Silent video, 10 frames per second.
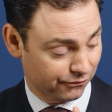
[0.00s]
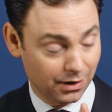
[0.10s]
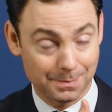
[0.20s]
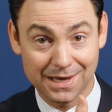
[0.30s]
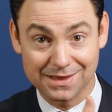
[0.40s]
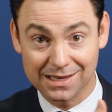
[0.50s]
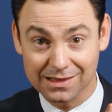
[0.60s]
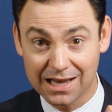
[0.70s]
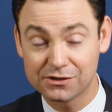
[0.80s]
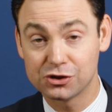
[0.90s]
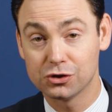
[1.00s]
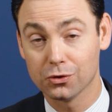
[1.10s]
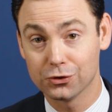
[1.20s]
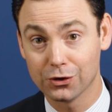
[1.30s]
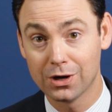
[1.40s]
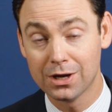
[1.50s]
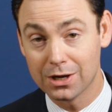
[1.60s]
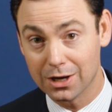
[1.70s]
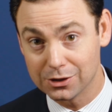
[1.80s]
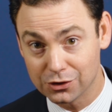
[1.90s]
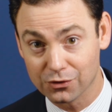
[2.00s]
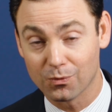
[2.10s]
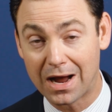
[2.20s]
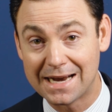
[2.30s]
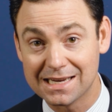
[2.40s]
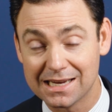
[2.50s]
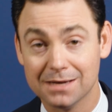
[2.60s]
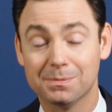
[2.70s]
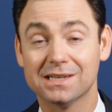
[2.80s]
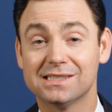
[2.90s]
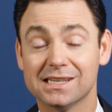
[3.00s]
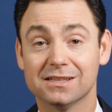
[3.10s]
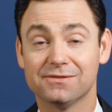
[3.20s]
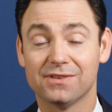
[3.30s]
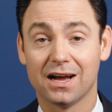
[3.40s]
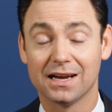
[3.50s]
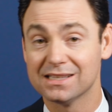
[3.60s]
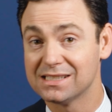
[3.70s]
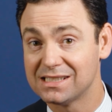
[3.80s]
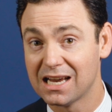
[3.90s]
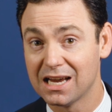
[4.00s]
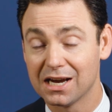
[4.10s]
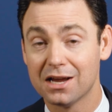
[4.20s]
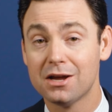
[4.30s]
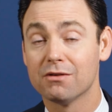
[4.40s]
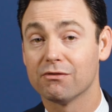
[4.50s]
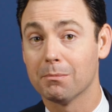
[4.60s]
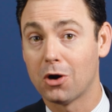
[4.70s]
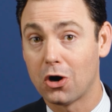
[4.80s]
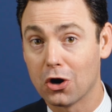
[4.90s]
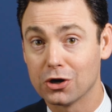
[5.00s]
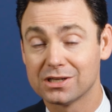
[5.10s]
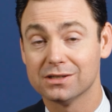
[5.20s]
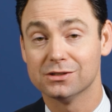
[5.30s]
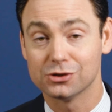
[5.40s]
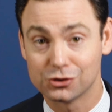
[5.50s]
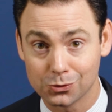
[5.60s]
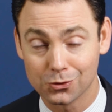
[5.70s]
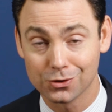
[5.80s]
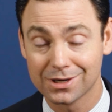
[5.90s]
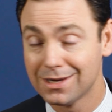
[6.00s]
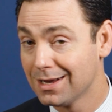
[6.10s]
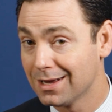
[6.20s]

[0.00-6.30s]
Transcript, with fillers: from the left shoulder uh, to the right hip, signifying the saying, from heart to sword,